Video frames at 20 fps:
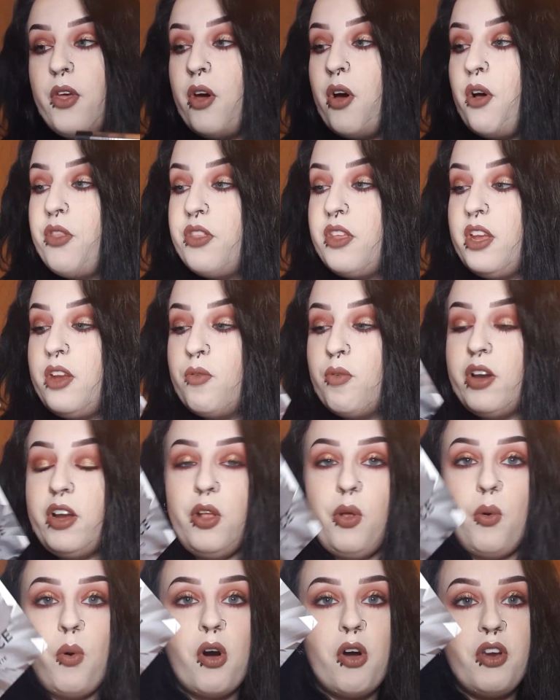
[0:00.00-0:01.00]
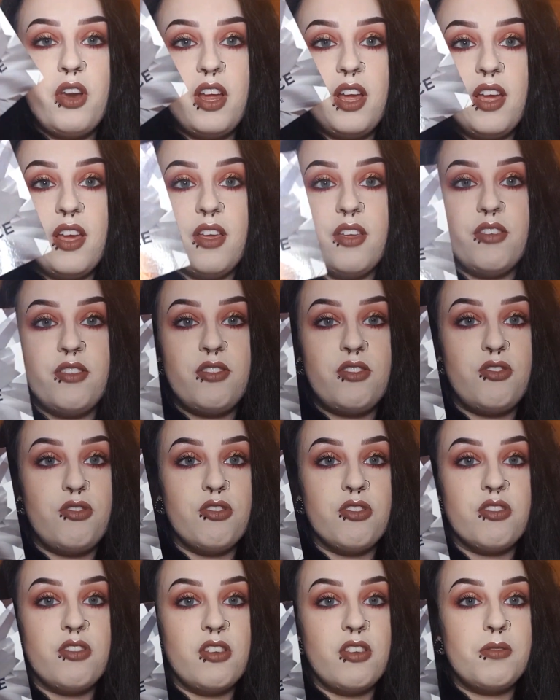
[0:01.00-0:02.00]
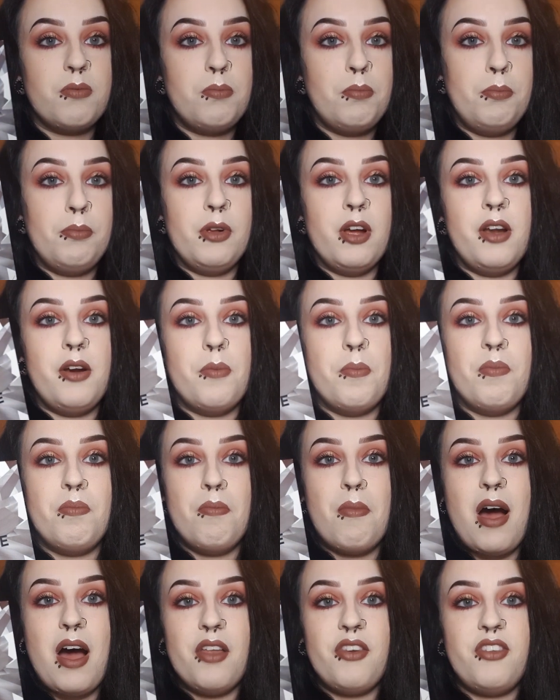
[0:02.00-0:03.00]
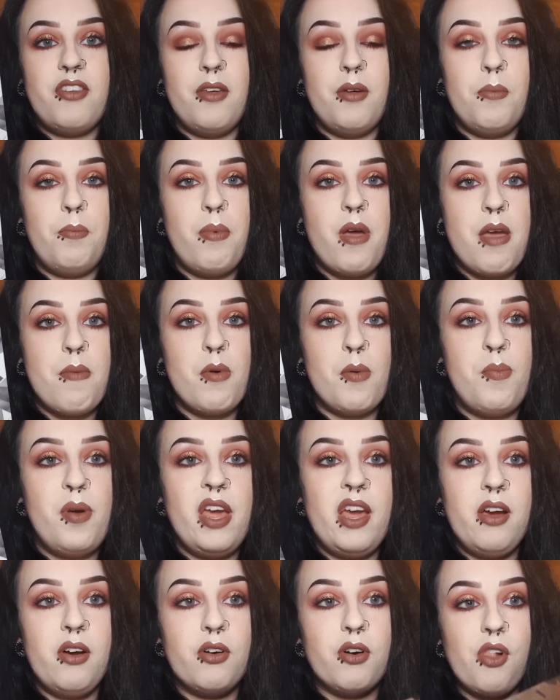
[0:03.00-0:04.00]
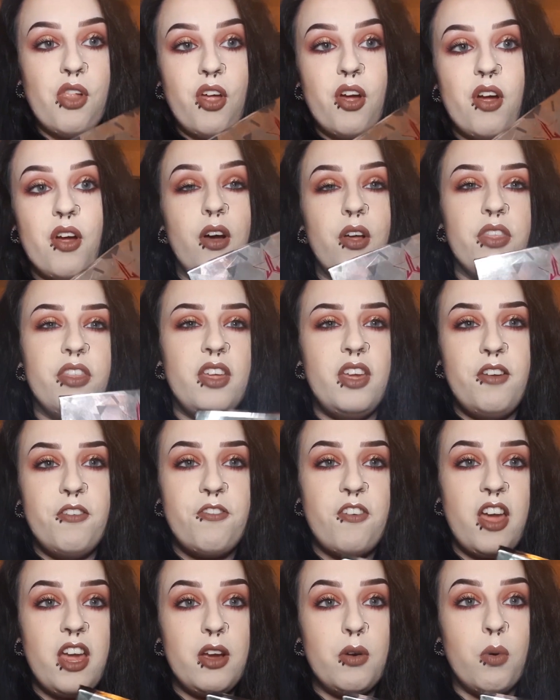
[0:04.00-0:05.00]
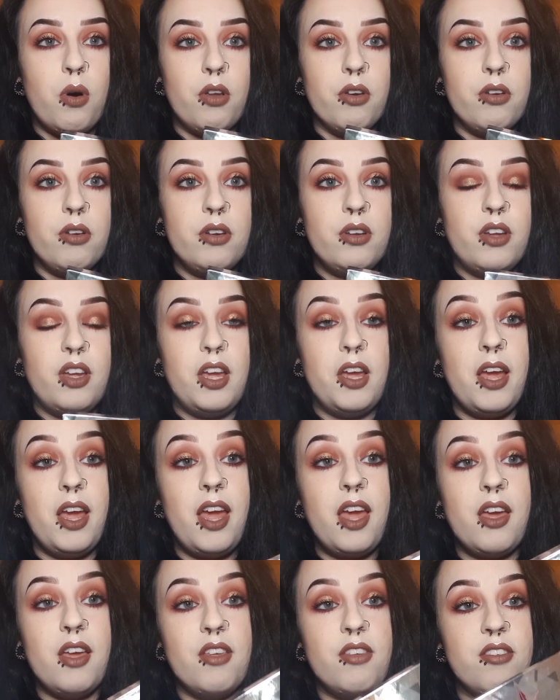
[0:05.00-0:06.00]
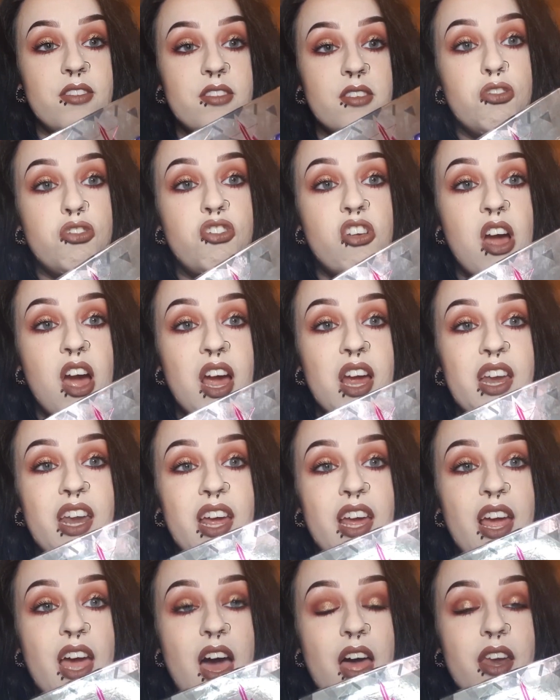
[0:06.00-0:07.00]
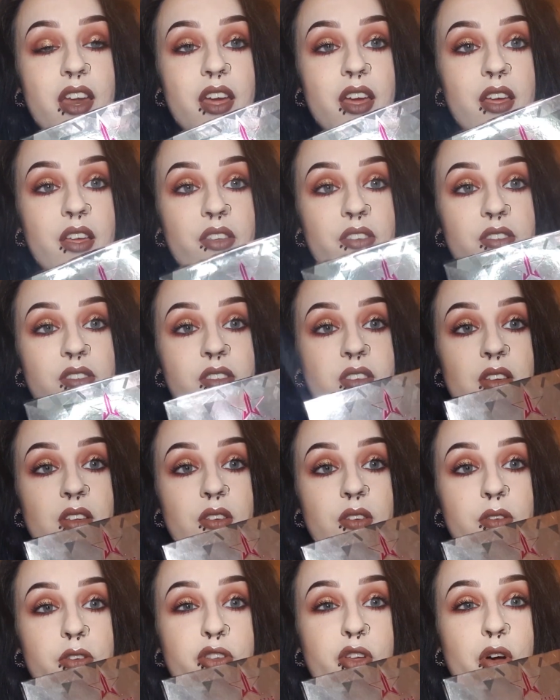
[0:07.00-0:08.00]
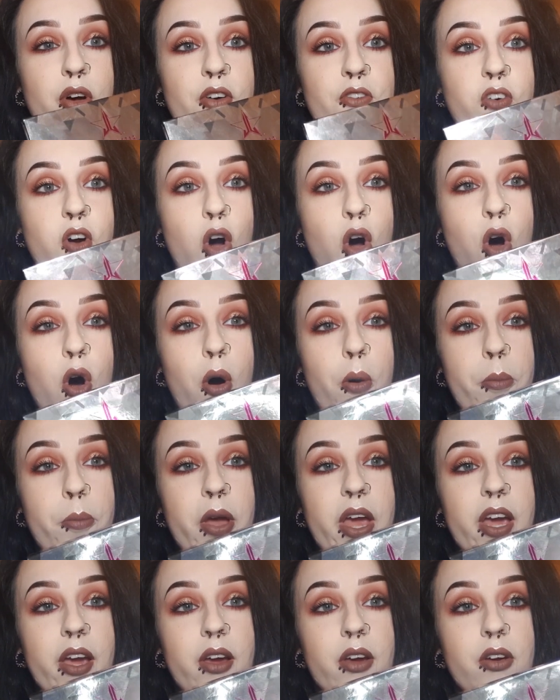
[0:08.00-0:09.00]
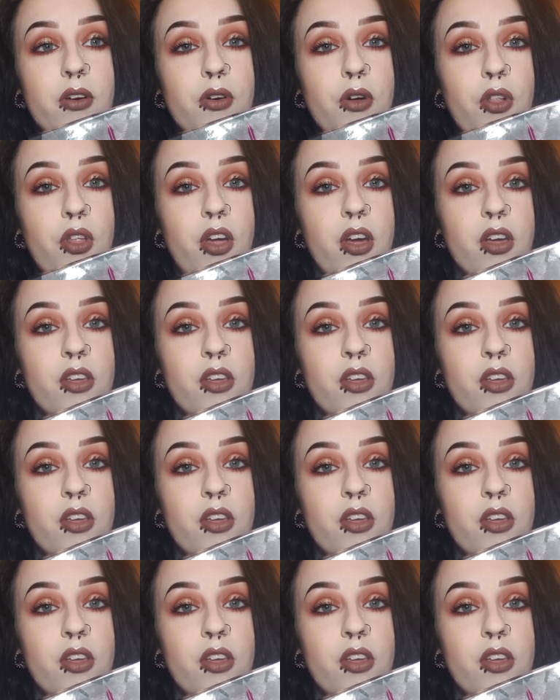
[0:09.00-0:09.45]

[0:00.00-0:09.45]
On the real one it is just this kind of matte baby pink colour. On the fake one it is shiny and it is sort of a hot pink colour.